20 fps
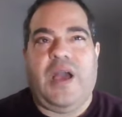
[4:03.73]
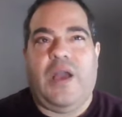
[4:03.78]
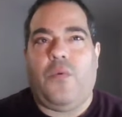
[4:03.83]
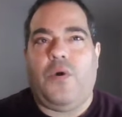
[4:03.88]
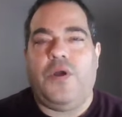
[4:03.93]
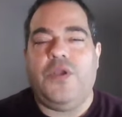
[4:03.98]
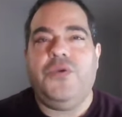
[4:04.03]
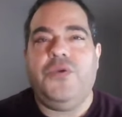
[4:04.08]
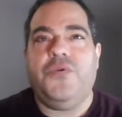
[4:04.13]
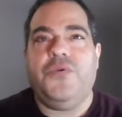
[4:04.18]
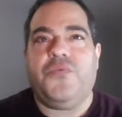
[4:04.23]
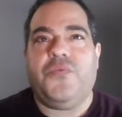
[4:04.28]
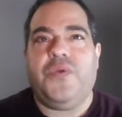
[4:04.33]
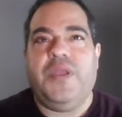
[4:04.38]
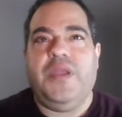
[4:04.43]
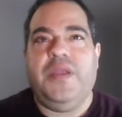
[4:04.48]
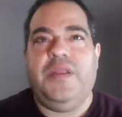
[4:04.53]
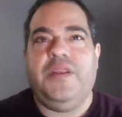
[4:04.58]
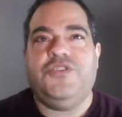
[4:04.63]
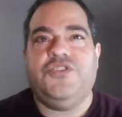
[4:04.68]
I want you to
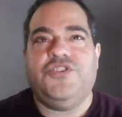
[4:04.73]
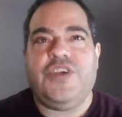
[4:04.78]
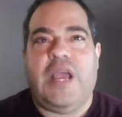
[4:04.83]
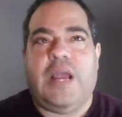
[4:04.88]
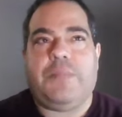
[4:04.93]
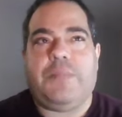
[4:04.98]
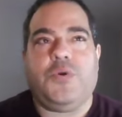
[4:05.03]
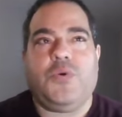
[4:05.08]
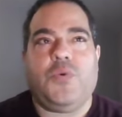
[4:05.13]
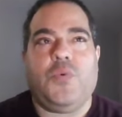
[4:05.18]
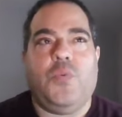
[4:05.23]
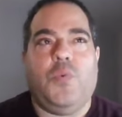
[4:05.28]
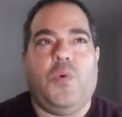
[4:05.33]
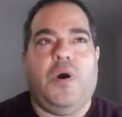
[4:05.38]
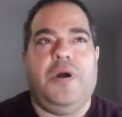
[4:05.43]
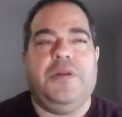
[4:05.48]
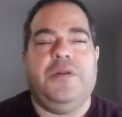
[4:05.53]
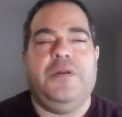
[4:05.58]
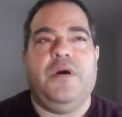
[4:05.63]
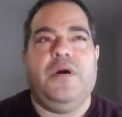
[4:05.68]
read chapter
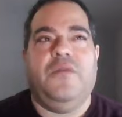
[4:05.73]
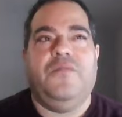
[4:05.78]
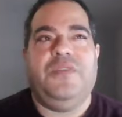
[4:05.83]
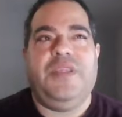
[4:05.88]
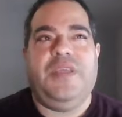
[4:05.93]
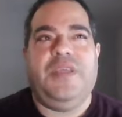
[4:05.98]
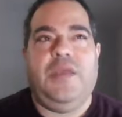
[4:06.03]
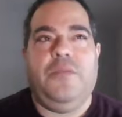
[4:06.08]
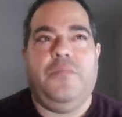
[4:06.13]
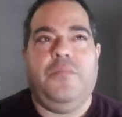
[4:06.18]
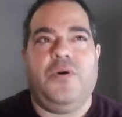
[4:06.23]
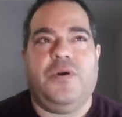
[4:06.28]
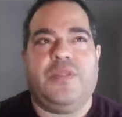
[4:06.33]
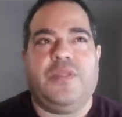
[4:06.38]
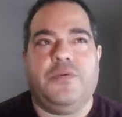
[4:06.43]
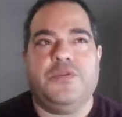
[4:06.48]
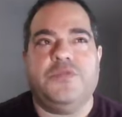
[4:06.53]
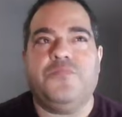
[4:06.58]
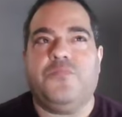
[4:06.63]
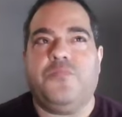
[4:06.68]
1 of an ebook
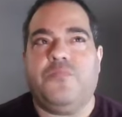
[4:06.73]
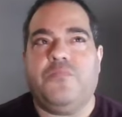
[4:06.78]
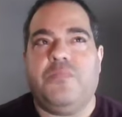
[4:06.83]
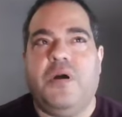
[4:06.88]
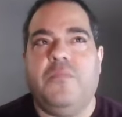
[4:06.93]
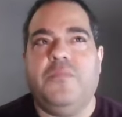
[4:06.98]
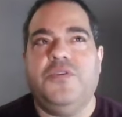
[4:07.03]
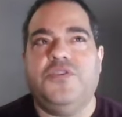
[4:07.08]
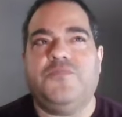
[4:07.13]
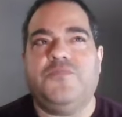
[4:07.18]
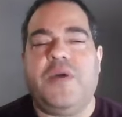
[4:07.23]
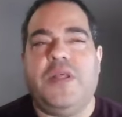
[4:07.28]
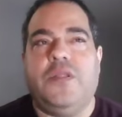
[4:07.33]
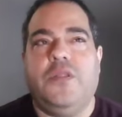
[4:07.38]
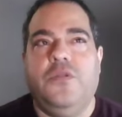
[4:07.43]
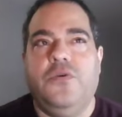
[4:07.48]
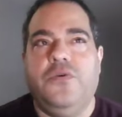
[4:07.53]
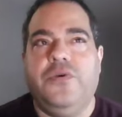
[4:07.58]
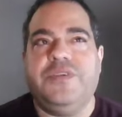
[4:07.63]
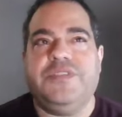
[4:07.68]
that was published by
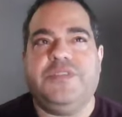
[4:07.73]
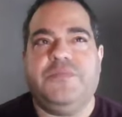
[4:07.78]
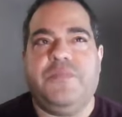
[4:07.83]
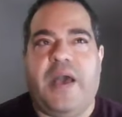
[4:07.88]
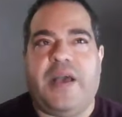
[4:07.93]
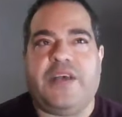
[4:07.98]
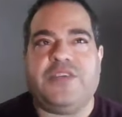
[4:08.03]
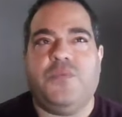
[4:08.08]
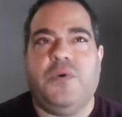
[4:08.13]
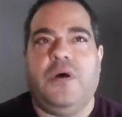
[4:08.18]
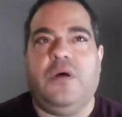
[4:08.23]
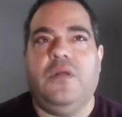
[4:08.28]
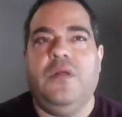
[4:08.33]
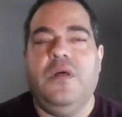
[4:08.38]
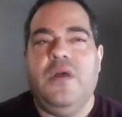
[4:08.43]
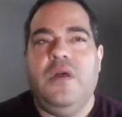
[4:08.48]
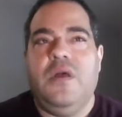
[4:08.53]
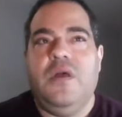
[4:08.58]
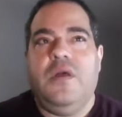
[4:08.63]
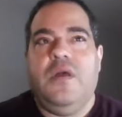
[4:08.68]
Lucas Maxwell,
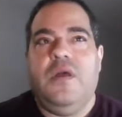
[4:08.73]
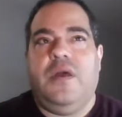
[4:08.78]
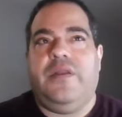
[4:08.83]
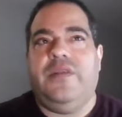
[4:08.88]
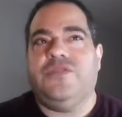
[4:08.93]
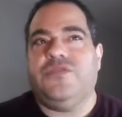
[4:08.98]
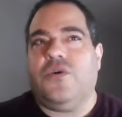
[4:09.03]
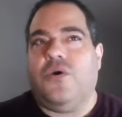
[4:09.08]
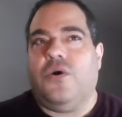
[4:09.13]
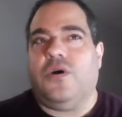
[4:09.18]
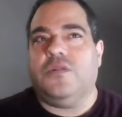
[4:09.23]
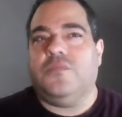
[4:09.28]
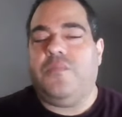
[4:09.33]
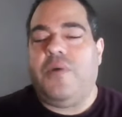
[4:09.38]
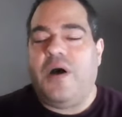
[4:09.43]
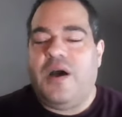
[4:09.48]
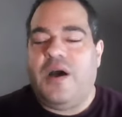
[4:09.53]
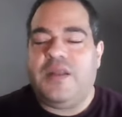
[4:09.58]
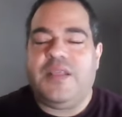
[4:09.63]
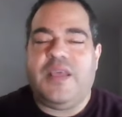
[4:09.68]
and it's called
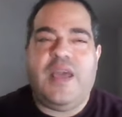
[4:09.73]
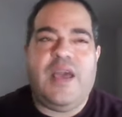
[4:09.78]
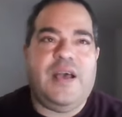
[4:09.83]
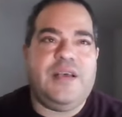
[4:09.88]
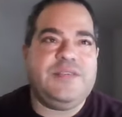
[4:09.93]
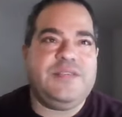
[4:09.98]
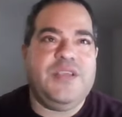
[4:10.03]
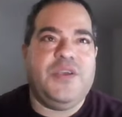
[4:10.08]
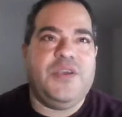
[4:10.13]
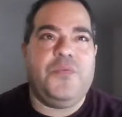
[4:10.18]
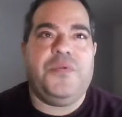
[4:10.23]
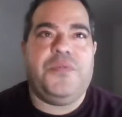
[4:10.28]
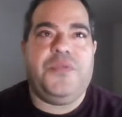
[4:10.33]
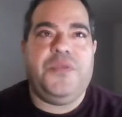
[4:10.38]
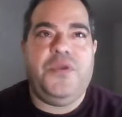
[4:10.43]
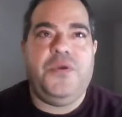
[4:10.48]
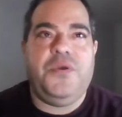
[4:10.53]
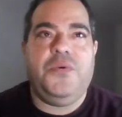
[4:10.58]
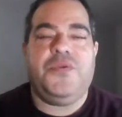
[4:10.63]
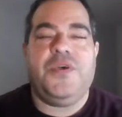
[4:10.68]
Podcasting with
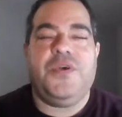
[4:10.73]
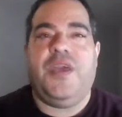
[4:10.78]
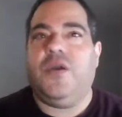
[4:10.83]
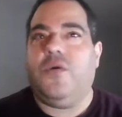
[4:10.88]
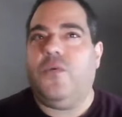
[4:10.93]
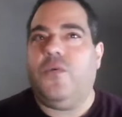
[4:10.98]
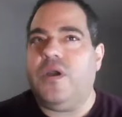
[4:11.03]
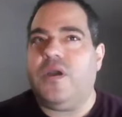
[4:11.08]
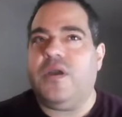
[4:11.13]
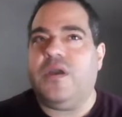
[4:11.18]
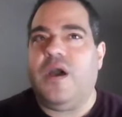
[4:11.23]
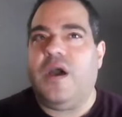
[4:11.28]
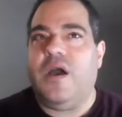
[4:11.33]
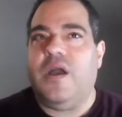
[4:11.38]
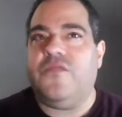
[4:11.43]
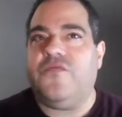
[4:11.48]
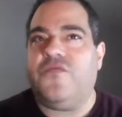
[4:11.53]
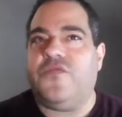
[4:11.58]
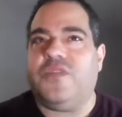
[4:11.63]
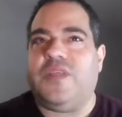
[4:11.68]
Youth, a quick
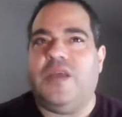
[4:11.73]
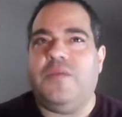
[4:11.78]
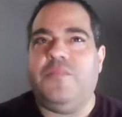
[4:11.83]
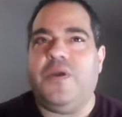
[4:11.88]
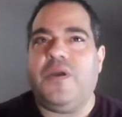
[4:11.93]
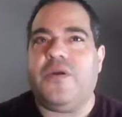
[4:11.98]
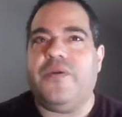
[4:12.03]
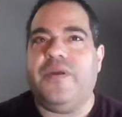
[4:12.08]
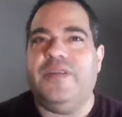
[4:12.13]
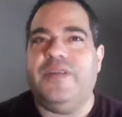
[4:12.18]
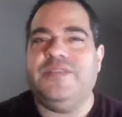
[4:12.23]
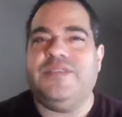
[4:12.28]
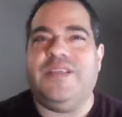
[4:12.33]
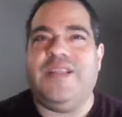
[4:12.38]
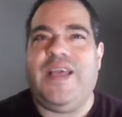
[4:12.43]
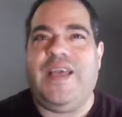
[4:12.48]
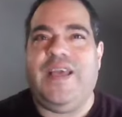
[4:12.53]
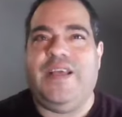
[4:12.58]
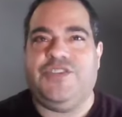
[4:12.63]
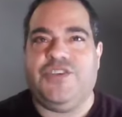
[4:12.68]
guide for librarians
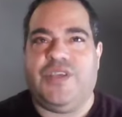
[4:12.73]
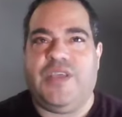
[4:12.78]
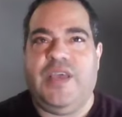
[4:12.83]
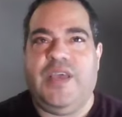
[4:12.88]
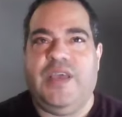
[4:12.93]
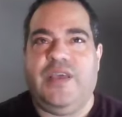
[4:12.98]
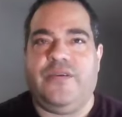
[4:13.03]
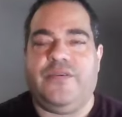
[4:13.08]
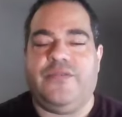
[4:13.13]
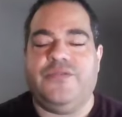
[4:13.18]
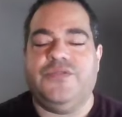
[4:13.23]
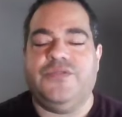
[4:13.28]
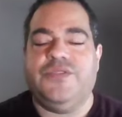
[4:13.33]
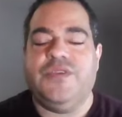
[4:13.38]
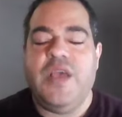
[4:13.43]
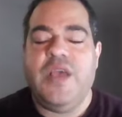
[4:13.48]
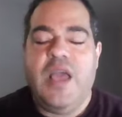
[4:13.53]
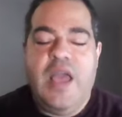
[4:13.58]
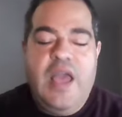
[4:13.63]
and educators.